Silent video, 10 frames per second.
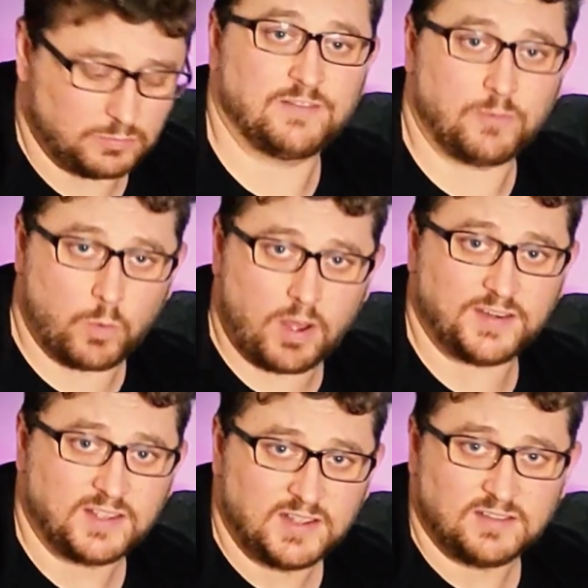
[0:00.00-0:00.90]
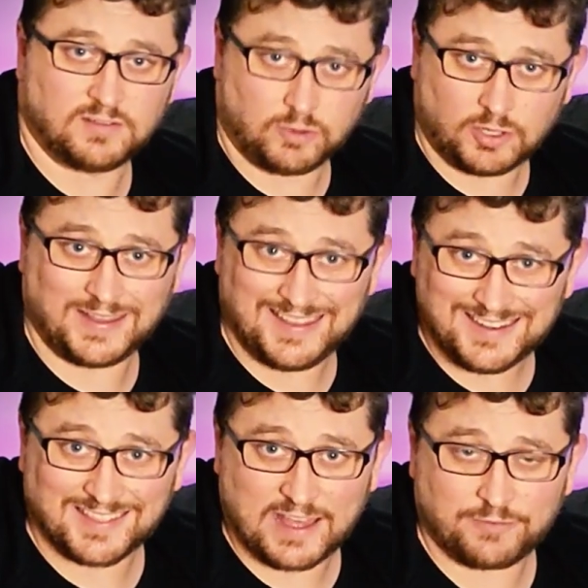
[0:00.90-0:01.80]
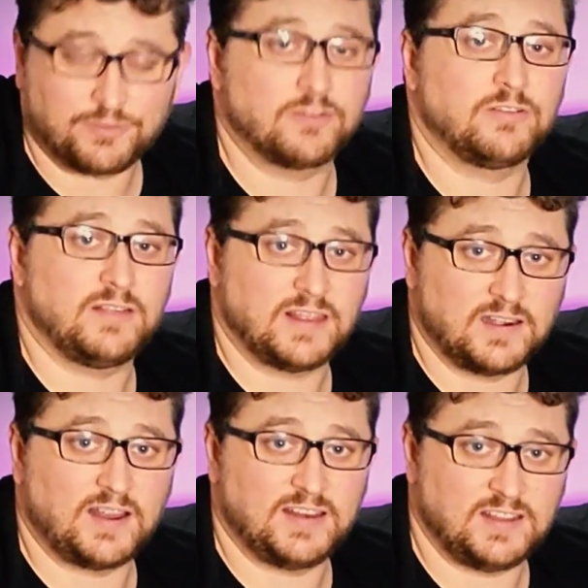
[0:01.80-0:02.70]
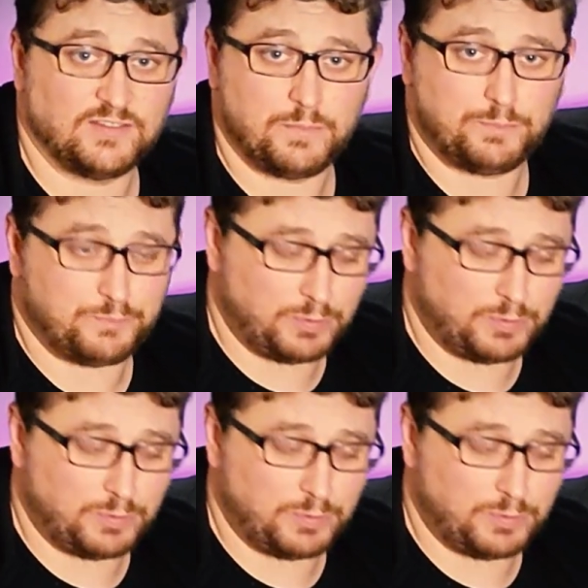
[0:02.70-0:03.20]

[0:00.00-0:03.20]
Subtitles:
And if you want to look into that further and get an idea of a